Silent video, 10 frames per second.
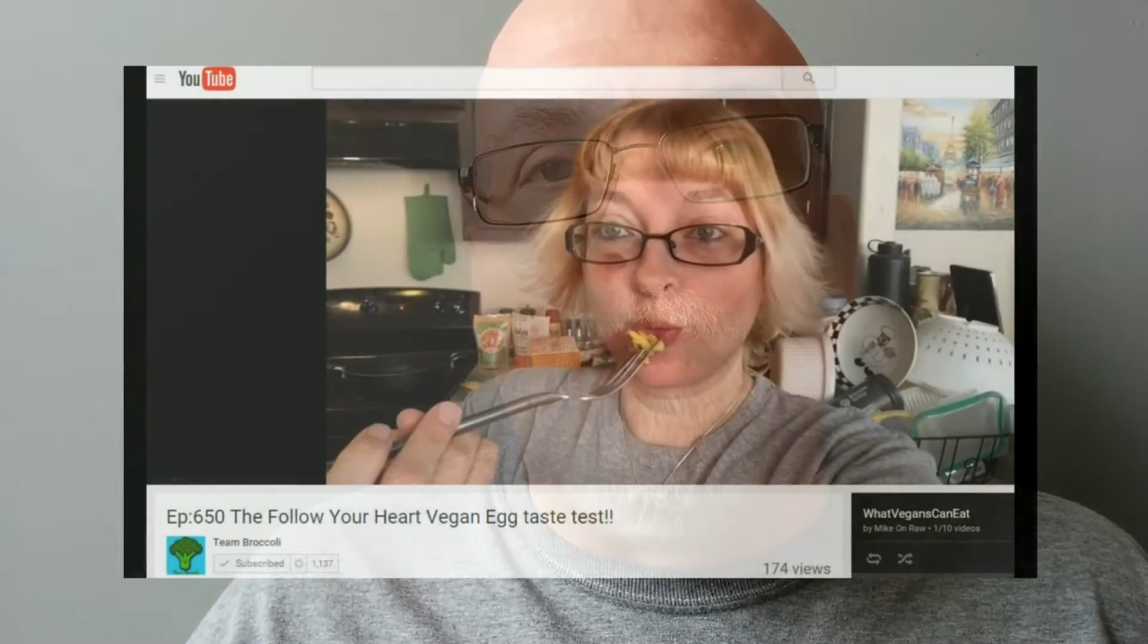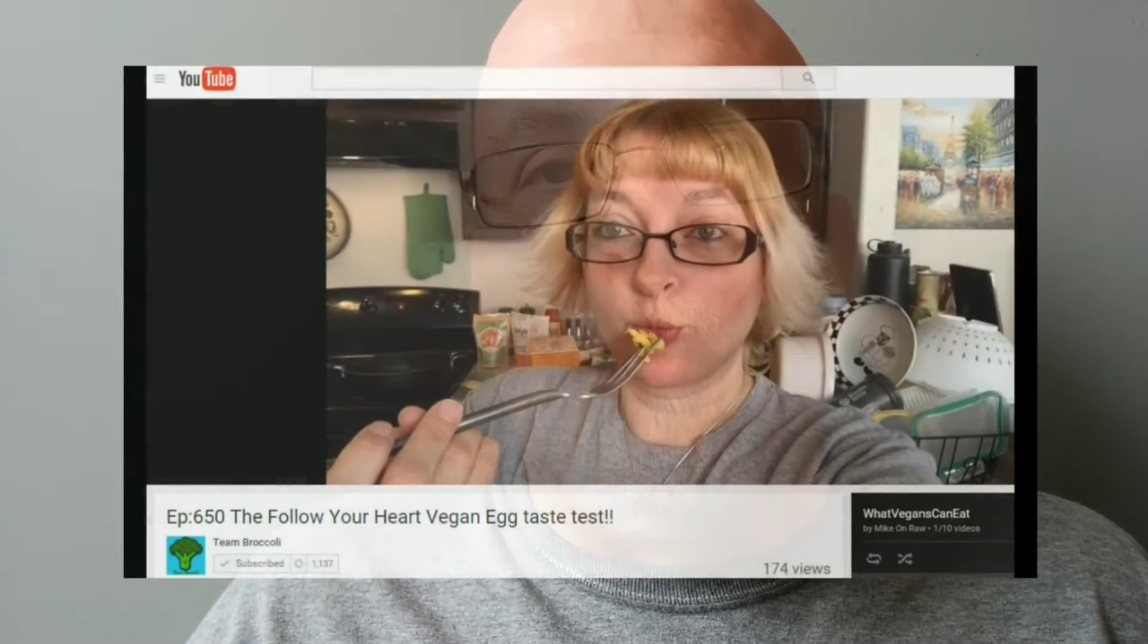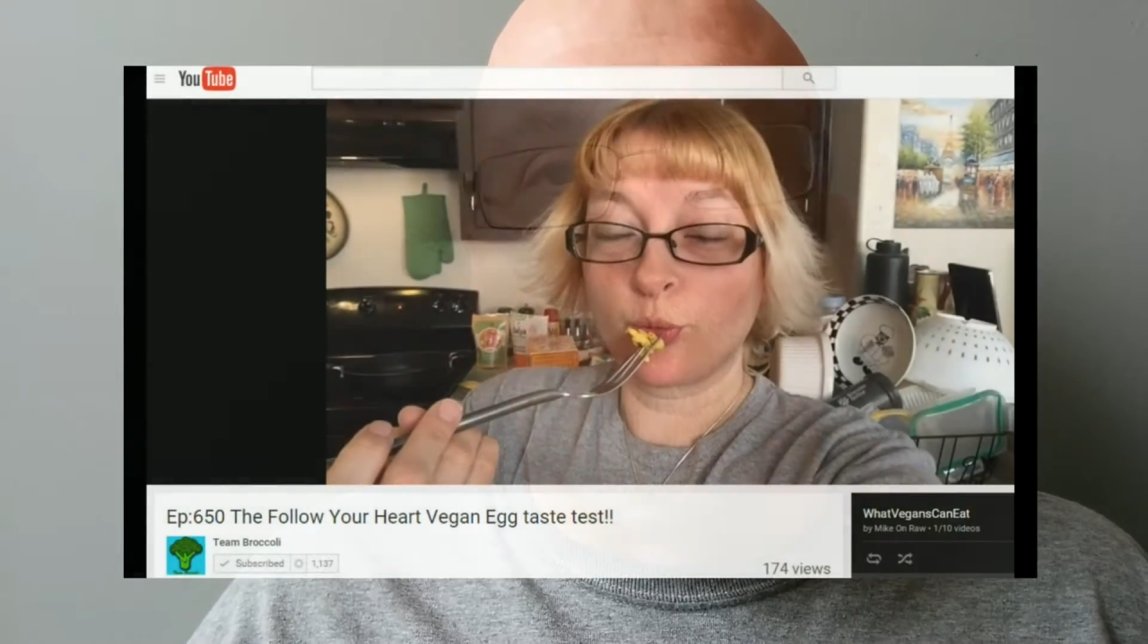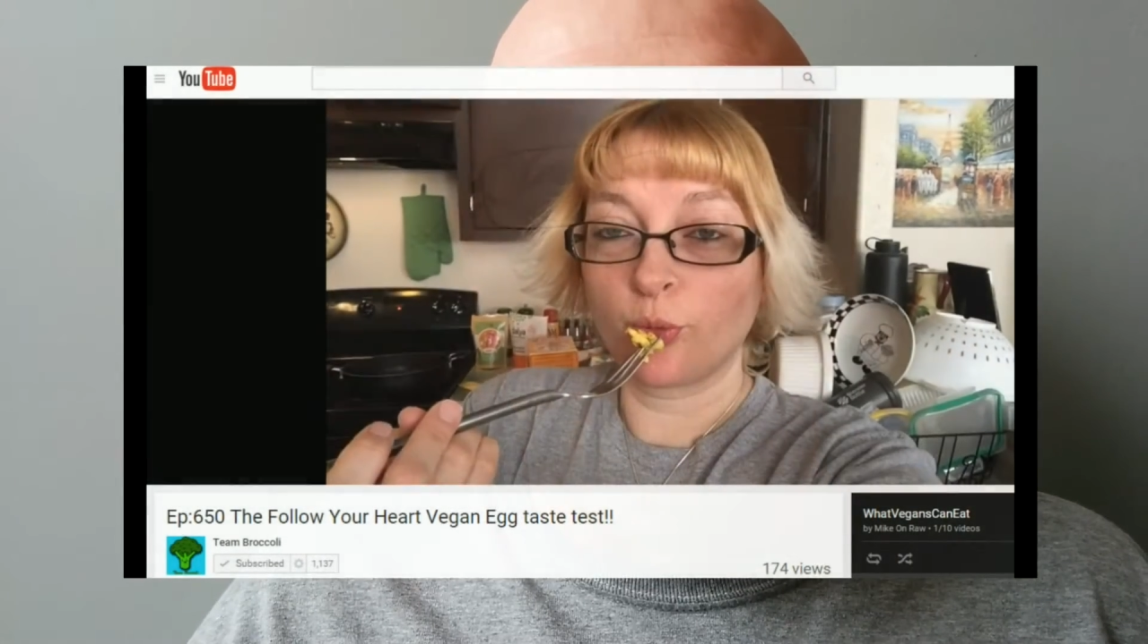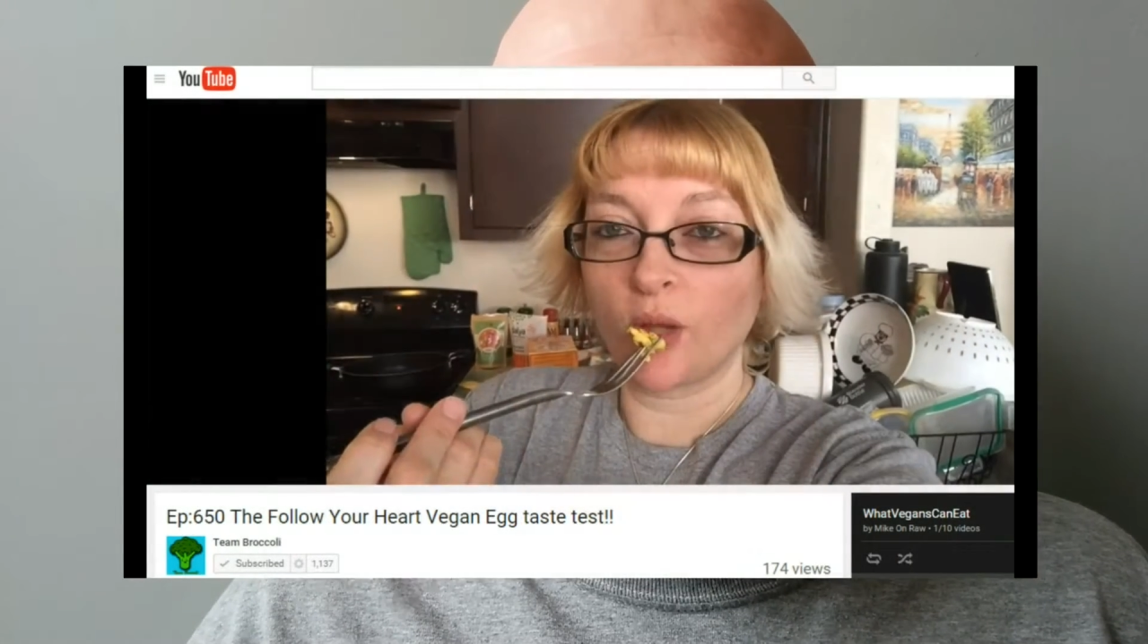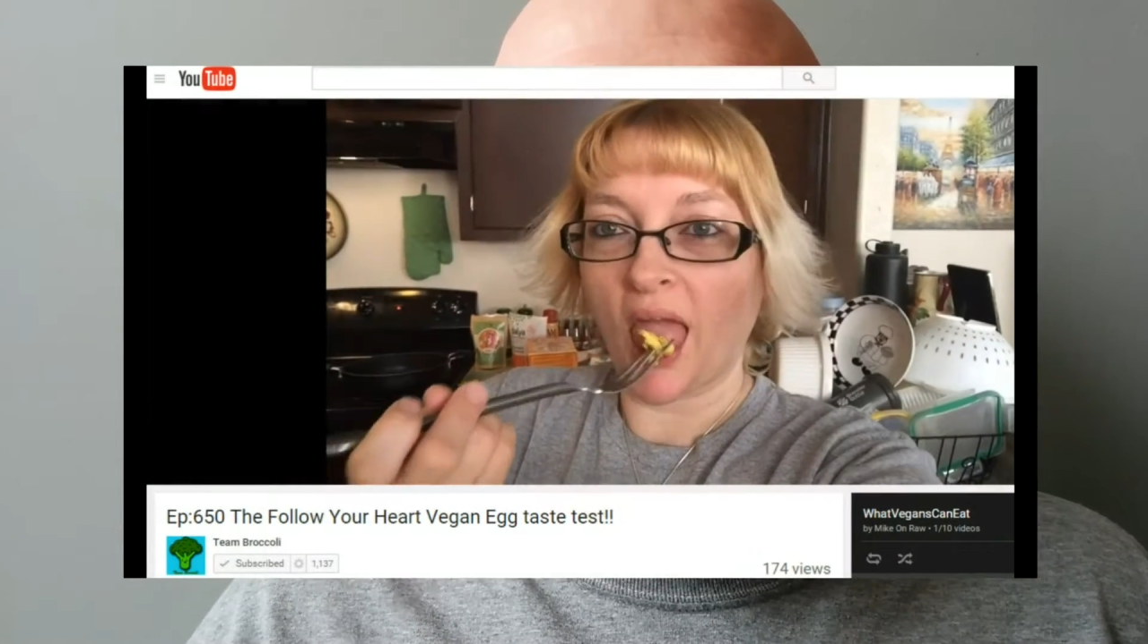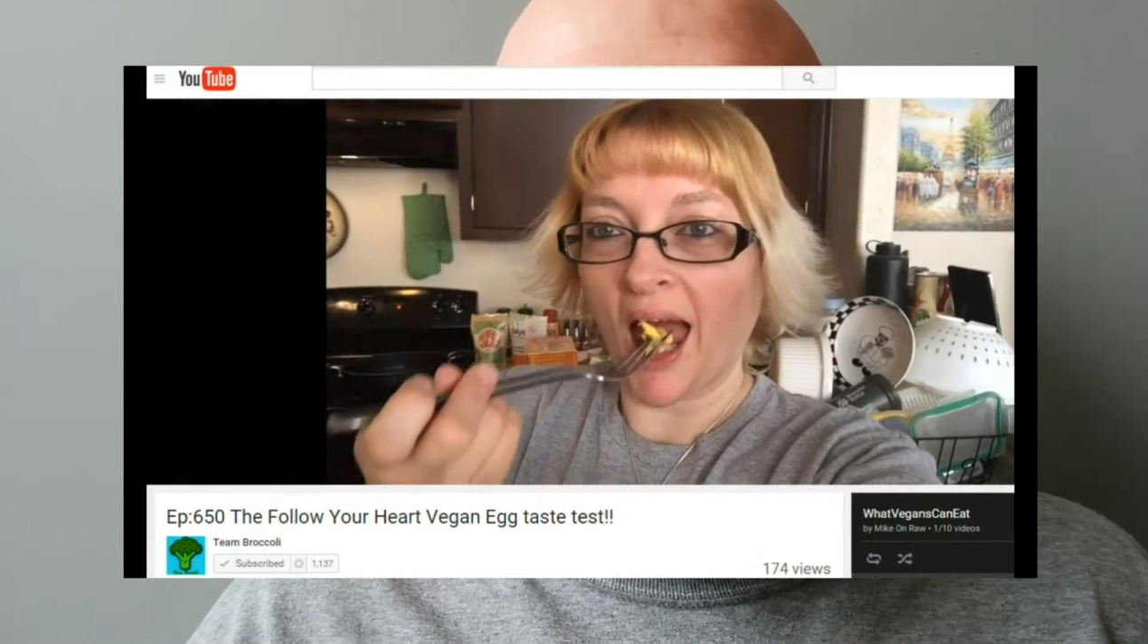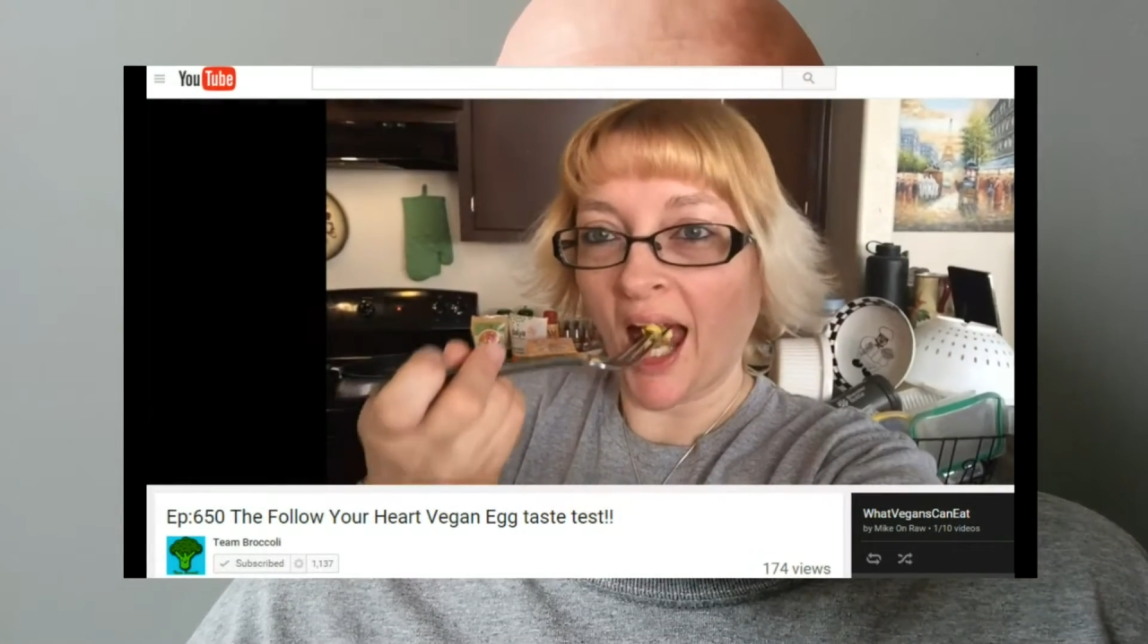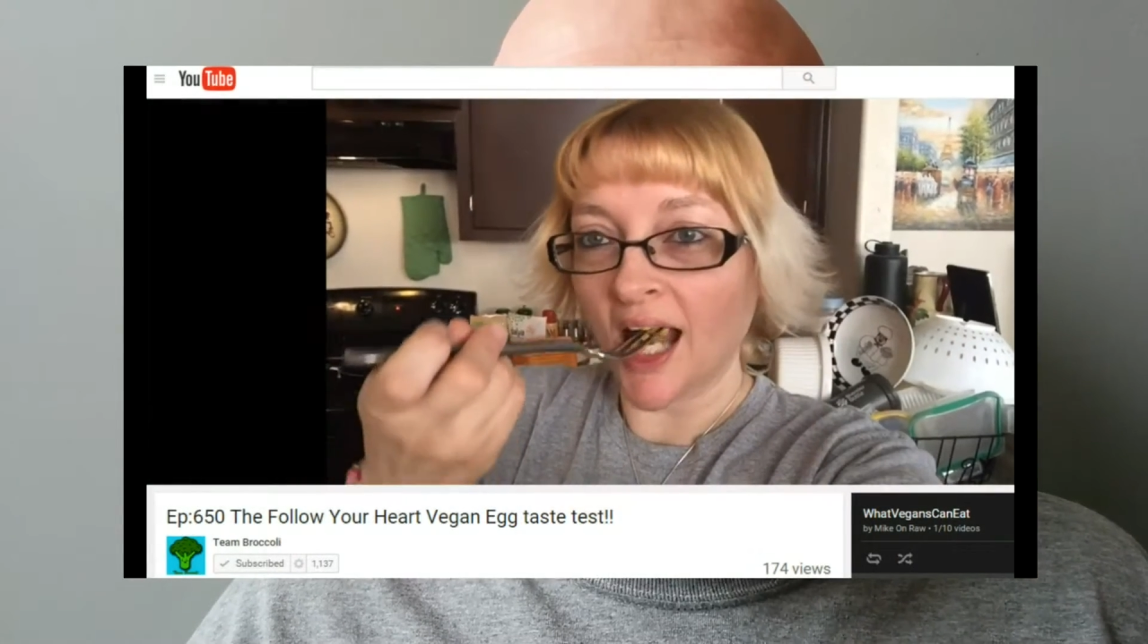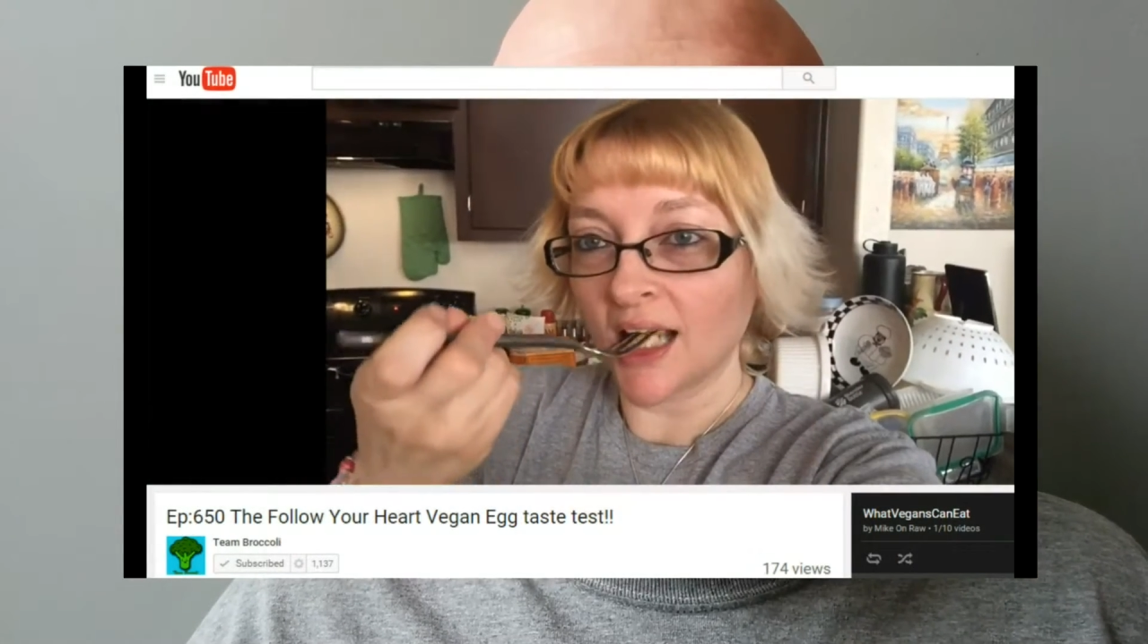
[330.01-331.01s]
taste like
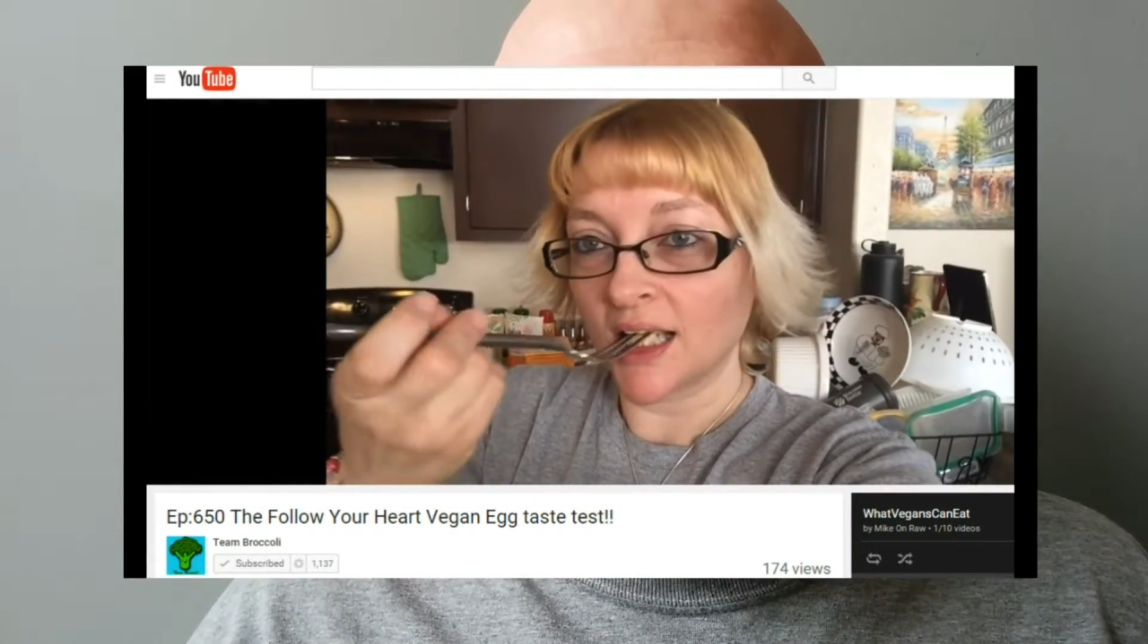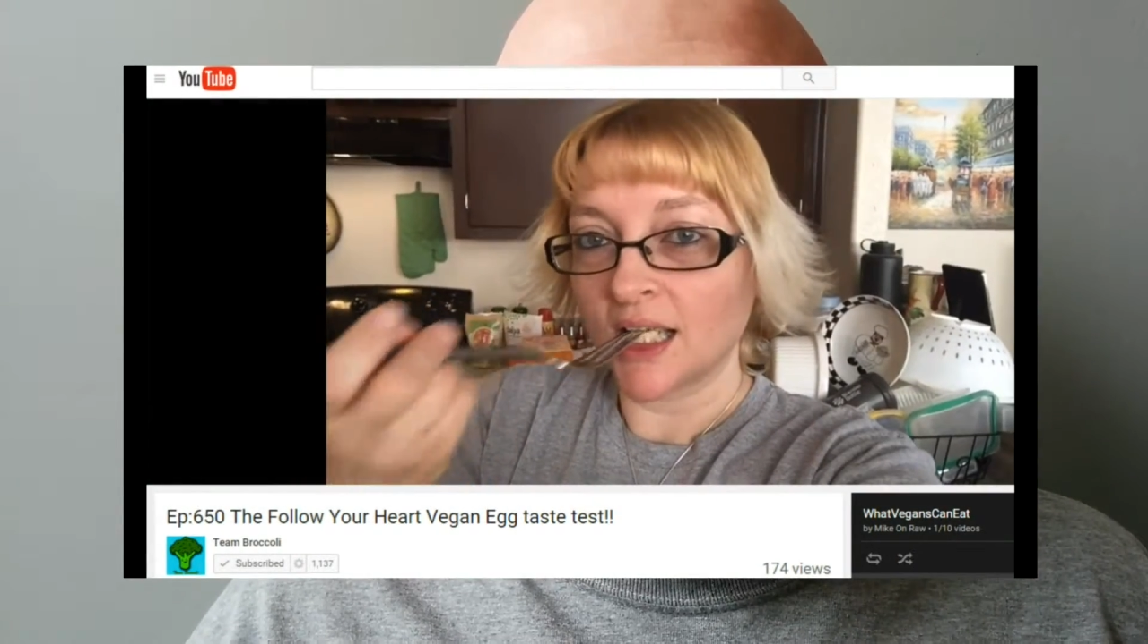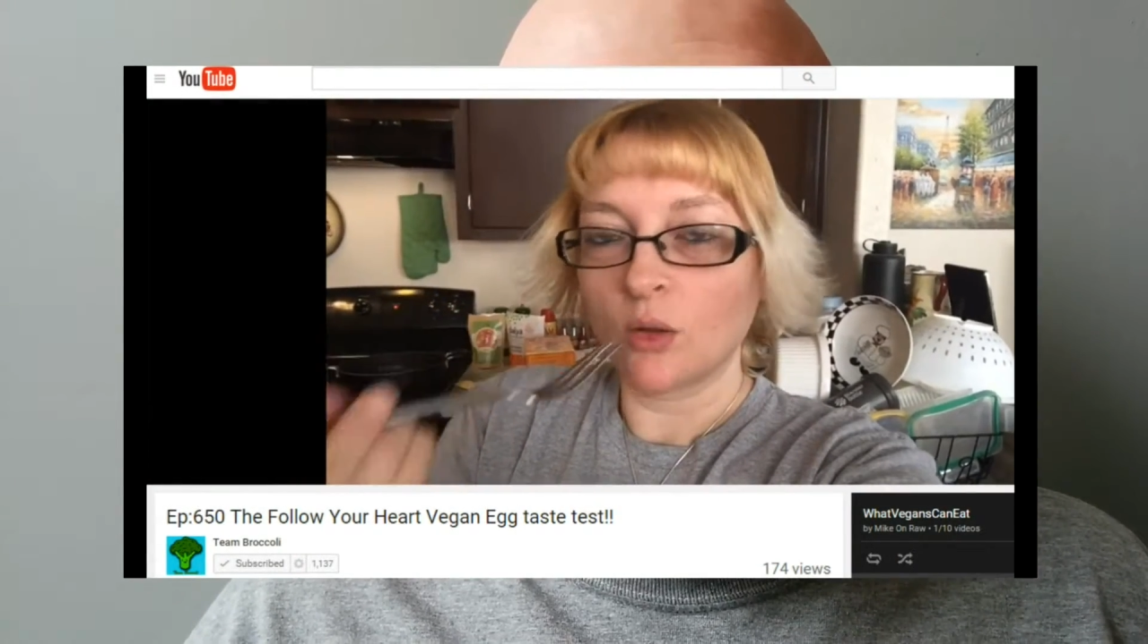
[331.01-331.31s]
eggs.